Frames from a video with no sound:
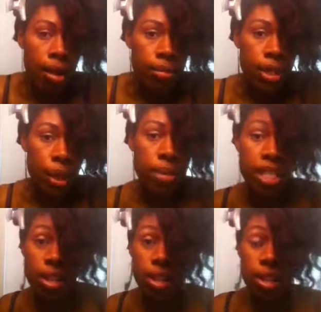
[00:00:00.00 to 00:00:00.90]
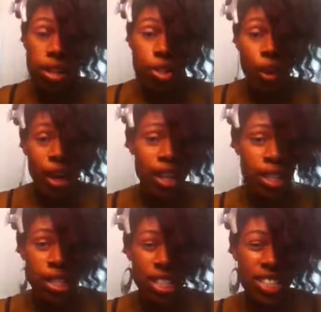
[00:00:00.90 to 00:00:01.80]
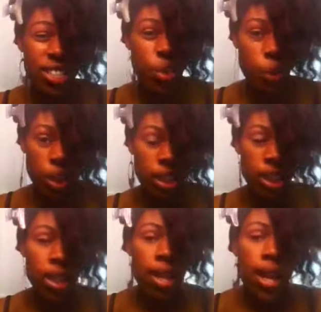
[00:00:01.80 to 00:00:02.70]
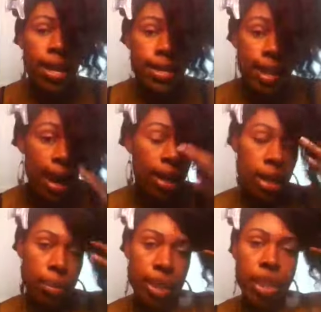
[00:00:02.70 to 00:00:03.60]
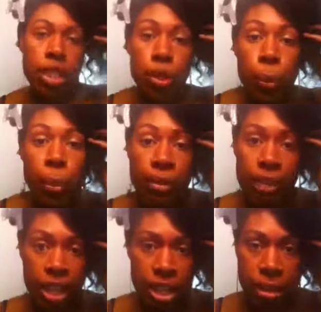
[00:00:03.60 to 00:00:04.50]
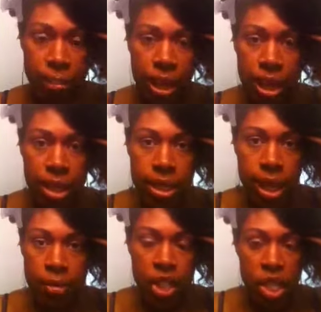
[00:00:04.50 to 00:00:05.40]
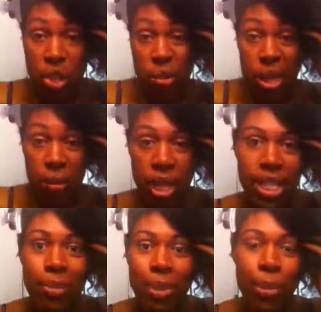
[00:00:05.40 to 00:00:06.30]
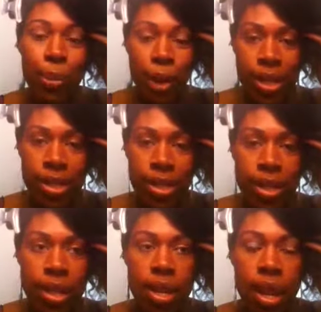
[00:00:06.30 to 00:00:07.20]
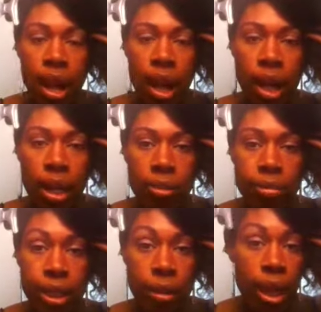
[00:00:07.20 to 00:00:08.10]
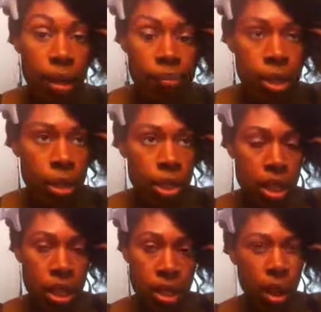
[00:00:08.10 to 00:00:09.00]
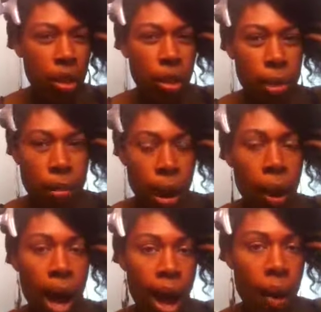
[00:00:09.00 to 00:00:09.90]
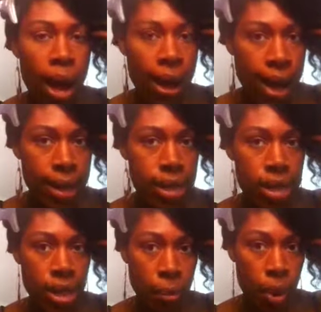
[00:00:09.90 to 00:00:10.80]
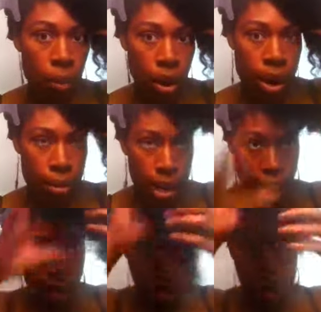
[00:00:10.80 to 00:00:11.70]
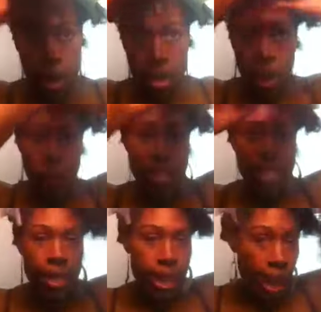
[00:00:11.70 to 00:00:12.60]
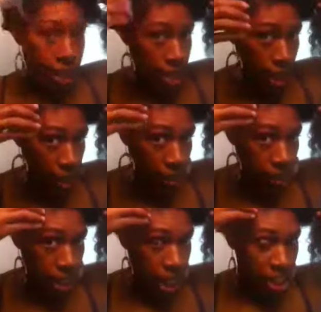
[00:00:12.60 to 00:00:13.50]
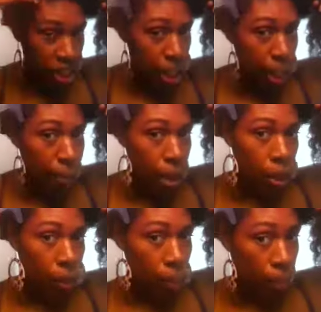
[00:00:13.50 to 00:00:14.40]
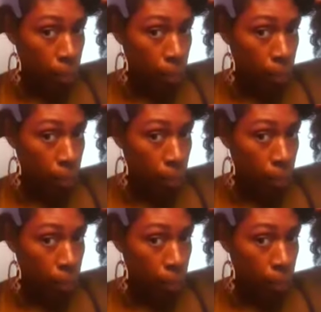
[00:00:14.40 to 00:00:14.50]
So I'm just going to try to get into this quickly. It's not going to be done to perfection because I'm just doing it because it was requested. So yeah, so I'm just going to talk a little bit about how I got to the point where I am now. So basically, I just section a middle